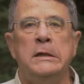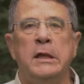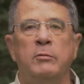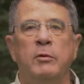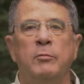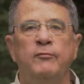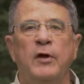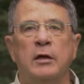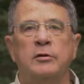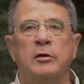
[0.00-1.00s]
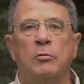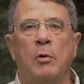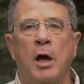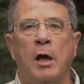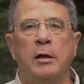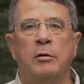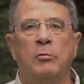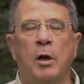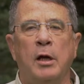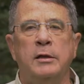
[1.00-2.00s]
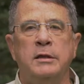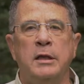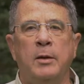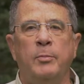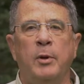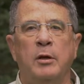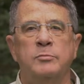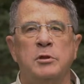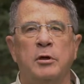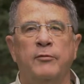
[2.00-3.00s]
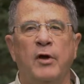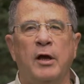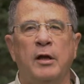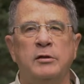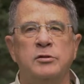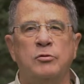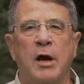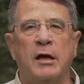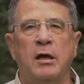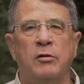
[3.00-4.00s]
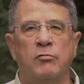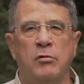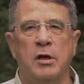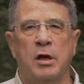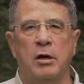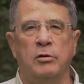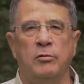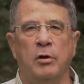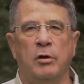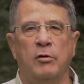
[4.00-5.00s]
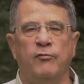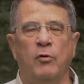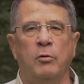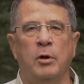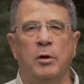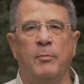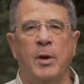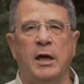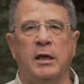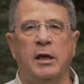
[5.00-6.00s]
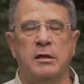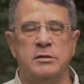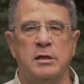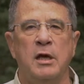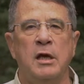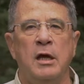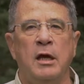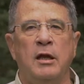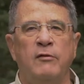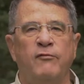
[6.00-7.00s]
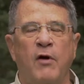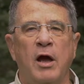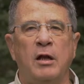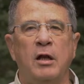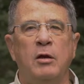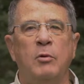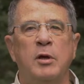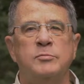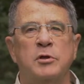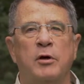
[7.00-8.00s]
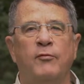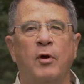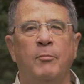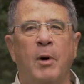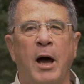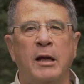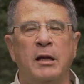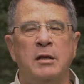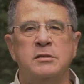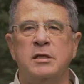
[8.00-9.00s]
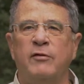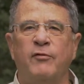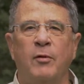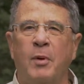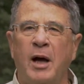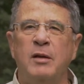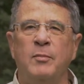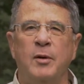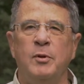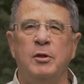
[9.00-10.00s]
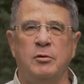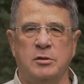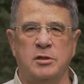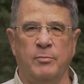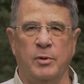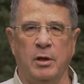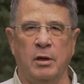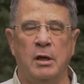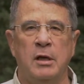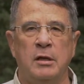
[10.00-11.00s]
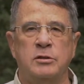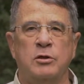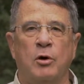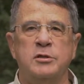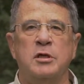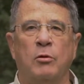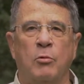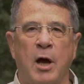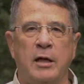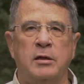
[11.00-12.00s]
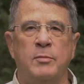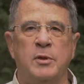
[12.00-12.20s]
Then we move down to the rod and the rod tip and observe how that's tracking through the air during our forward and our back cast. And then finally we observe our body to see if our body might be doing something that's causing the rod to